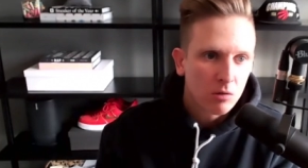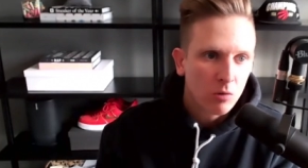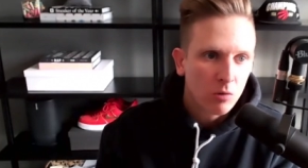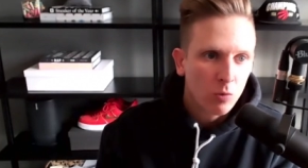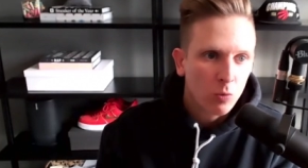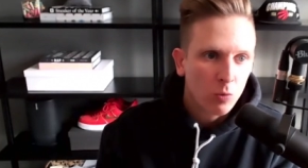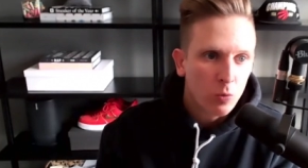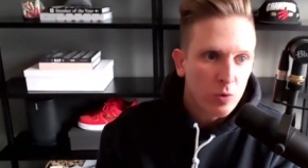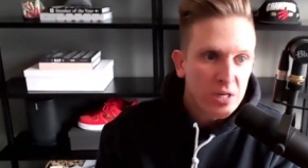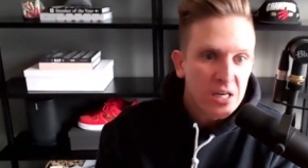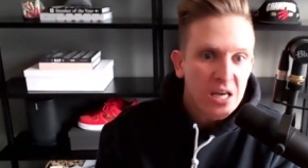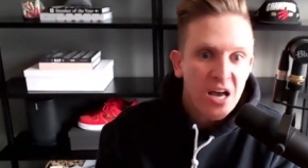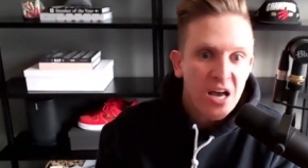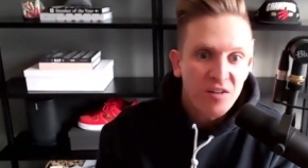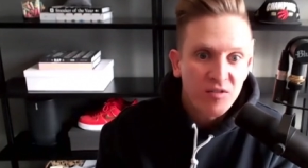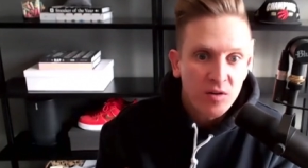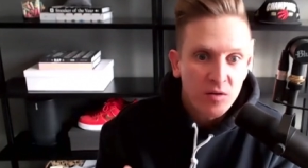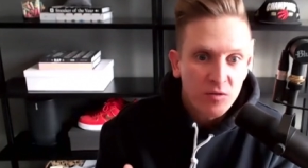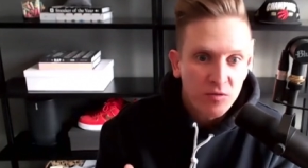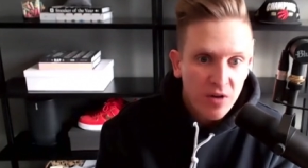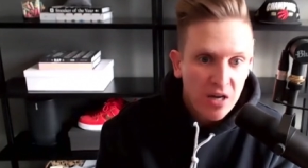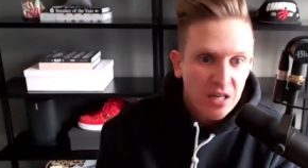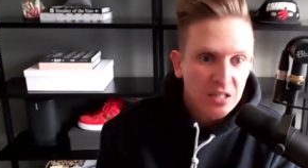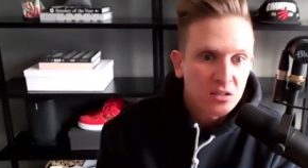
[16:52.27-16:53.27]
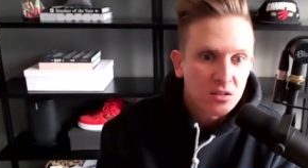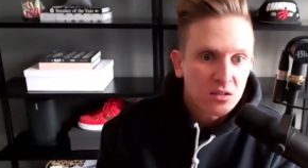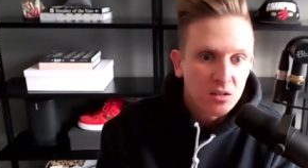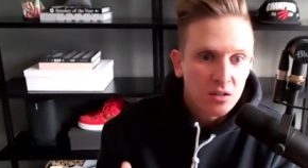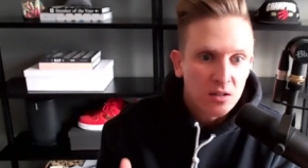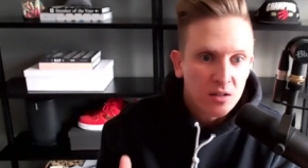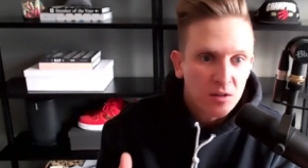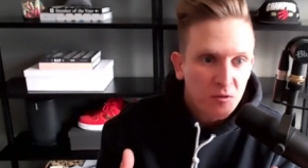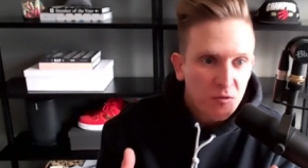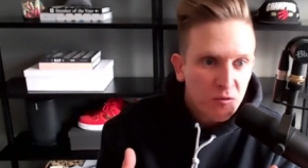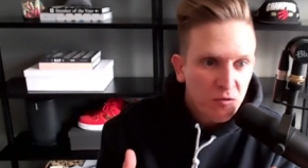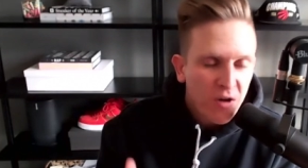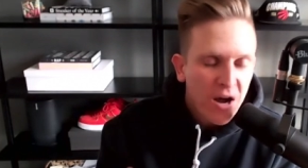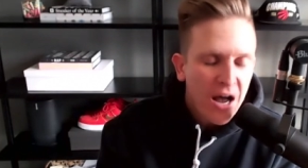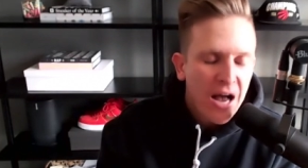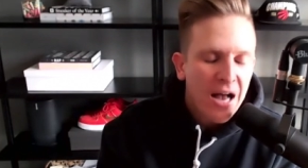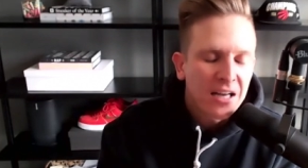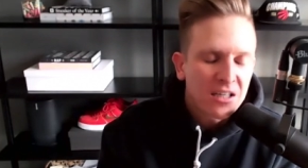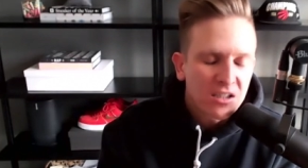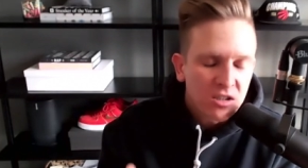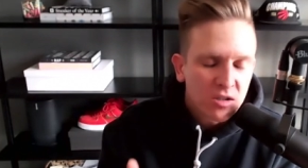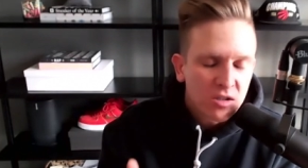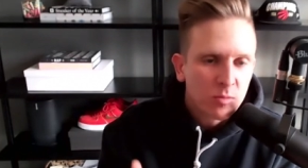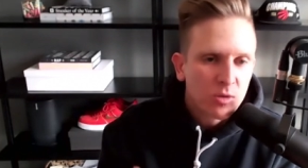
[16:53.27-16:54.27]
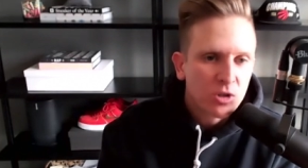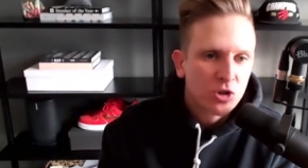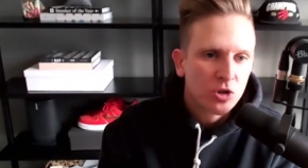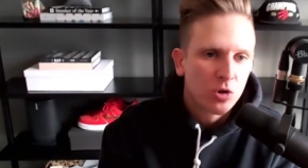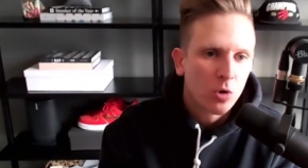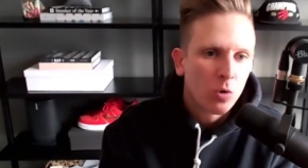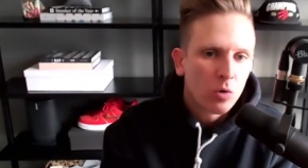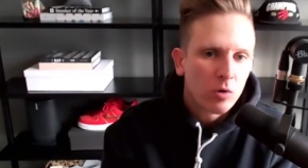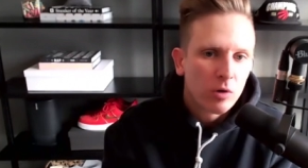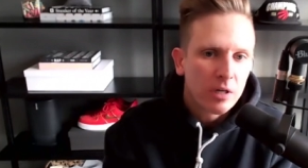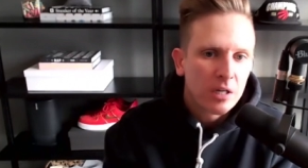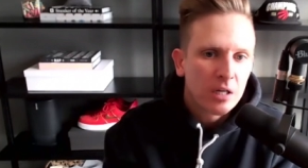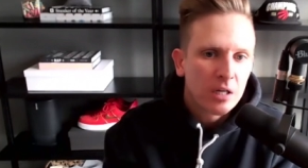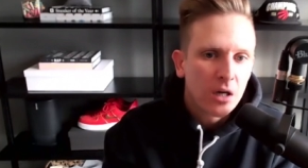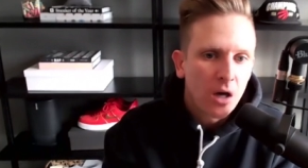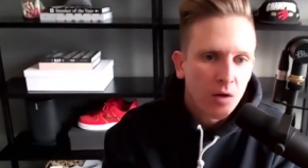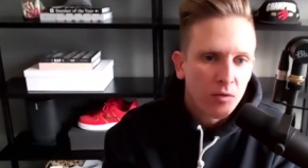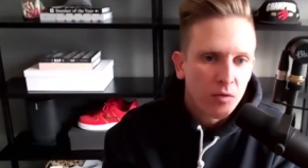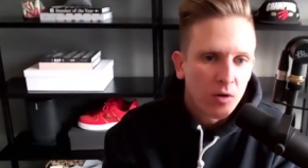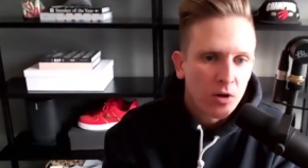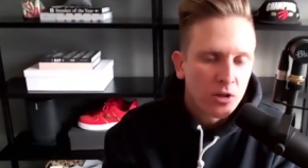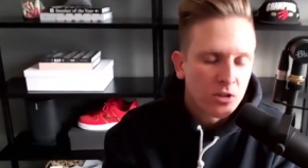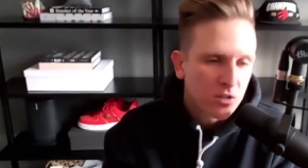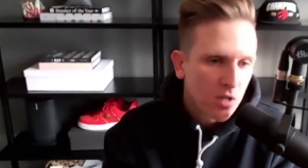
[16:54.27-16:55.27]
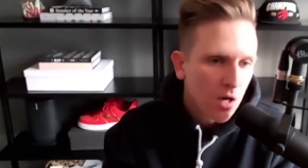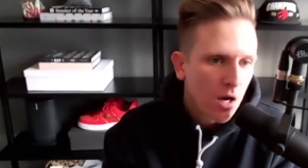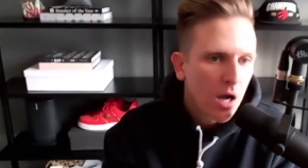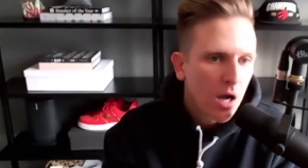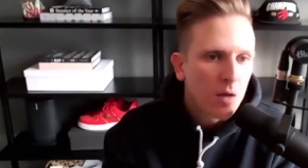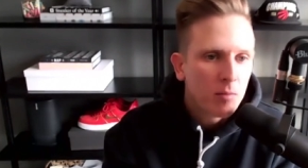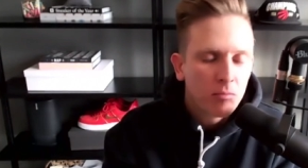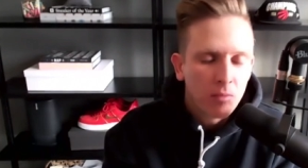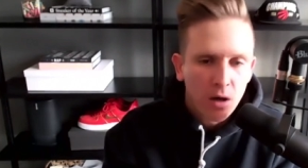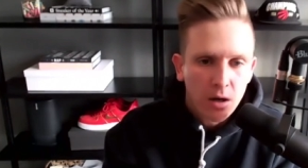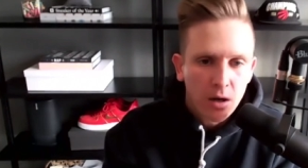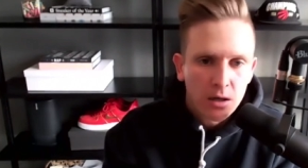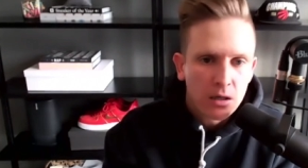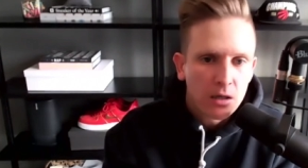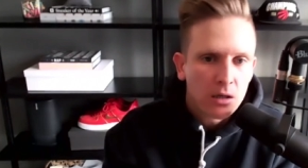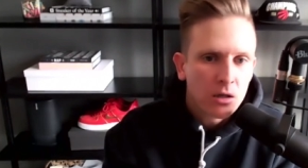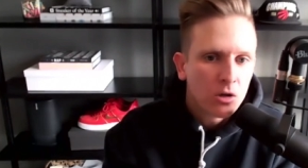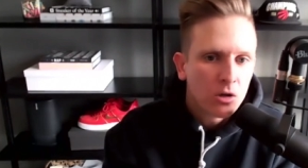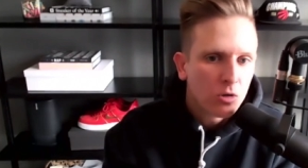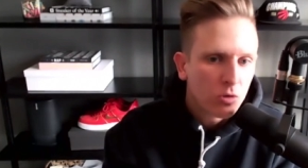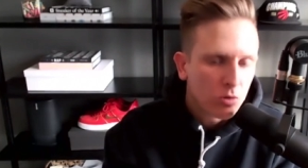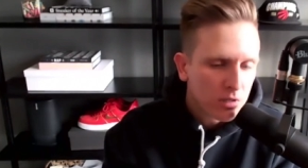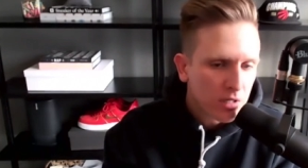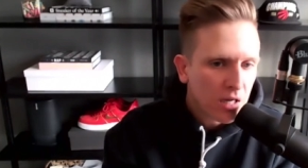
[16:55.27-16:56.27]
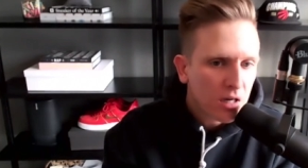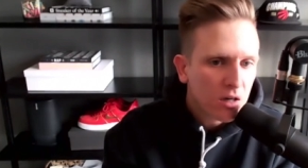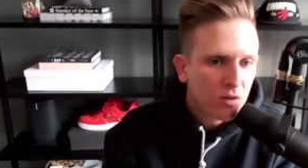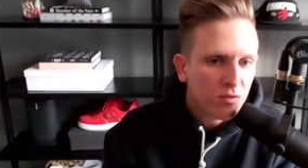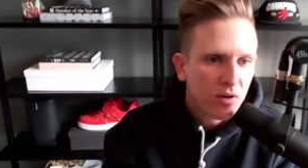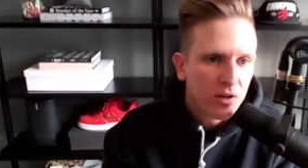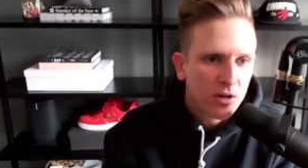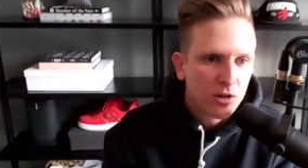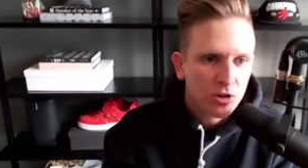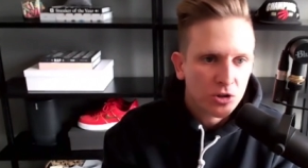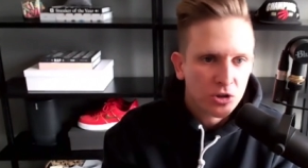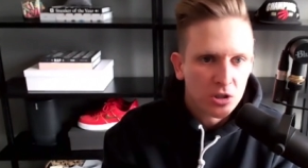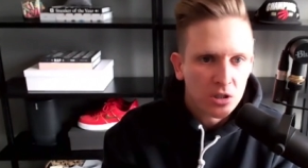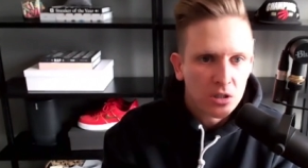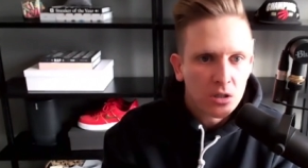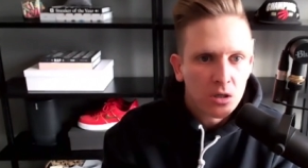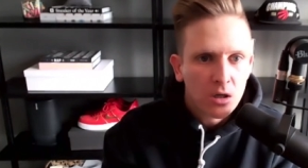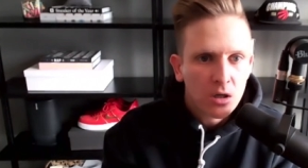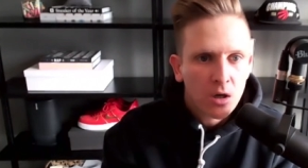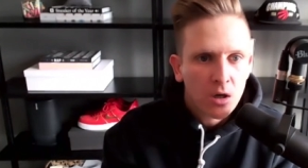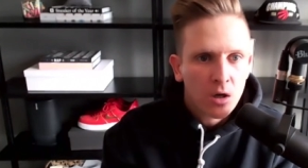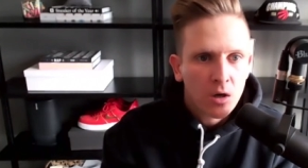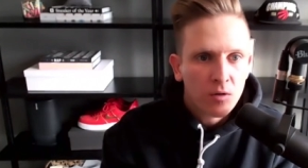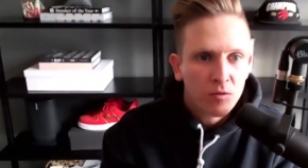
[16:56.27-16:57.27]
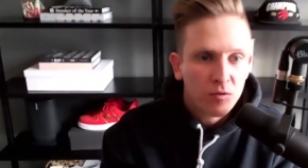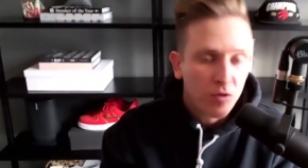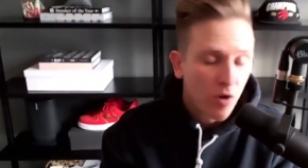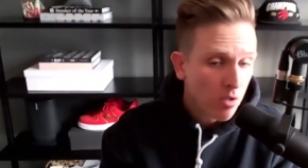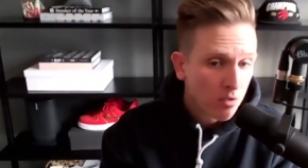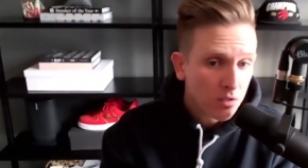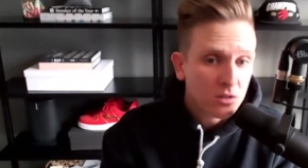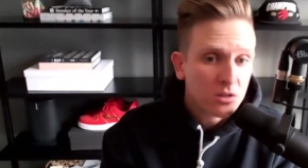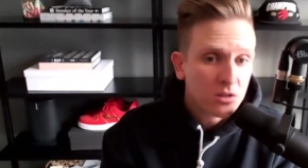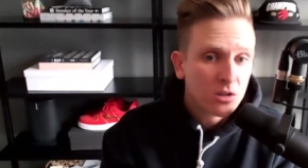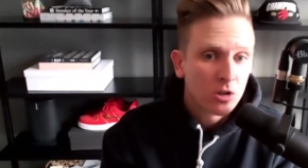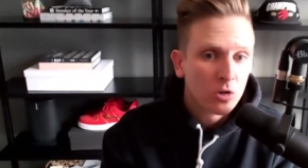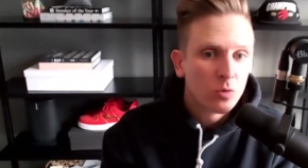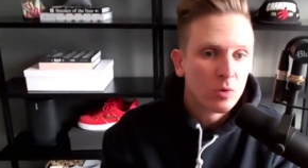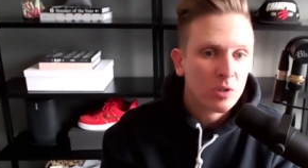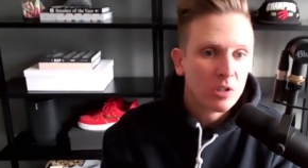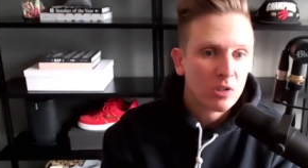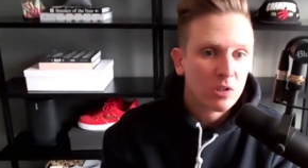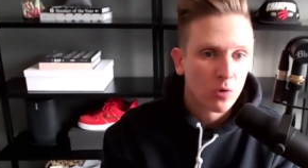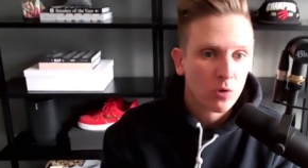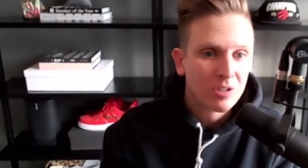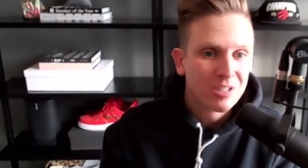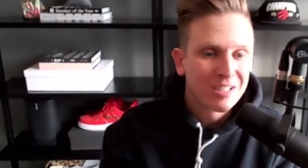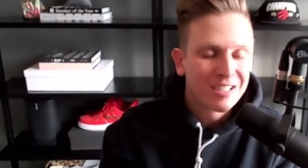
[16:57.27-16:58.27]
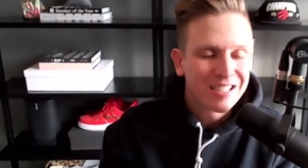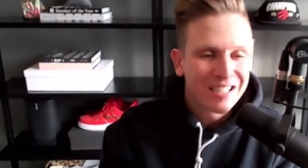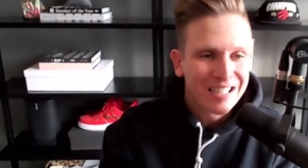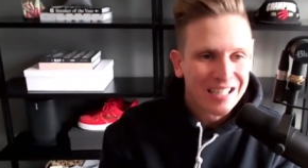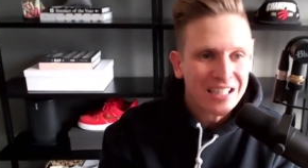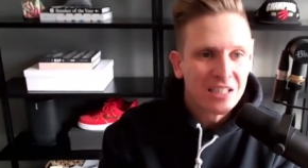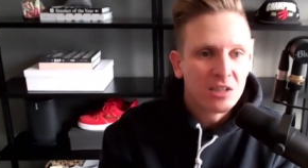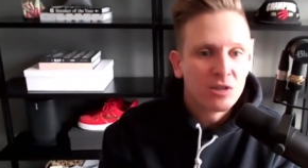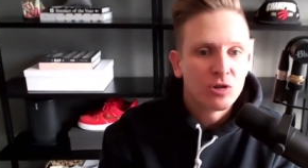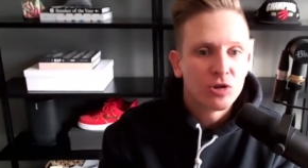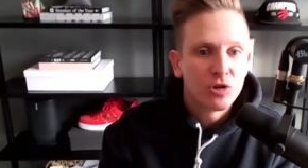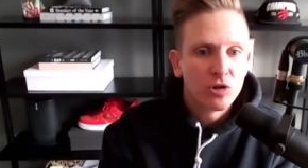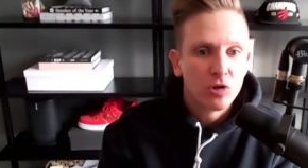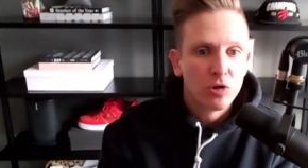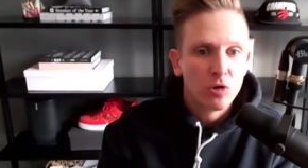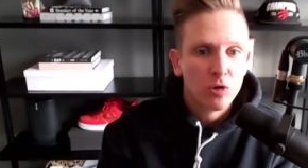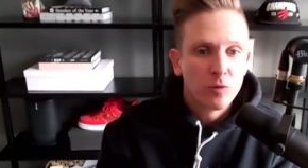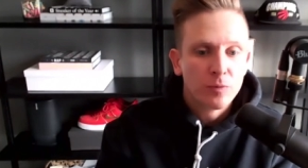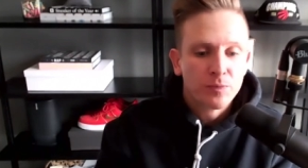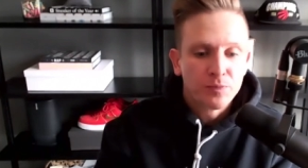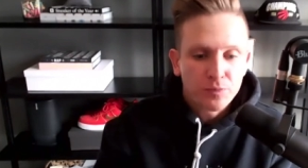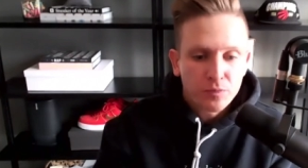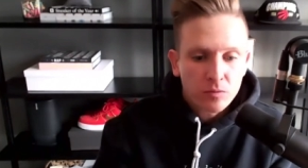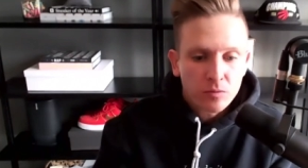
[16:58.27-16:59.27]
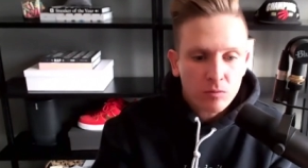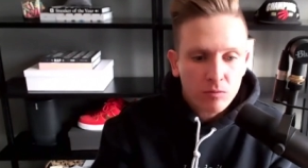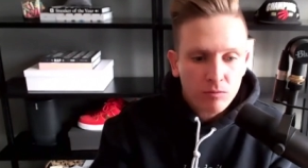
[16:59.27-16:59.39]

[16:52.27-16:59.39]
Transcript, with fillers: we have invested the vast majority of our time, money, creative energy, volunteer resources into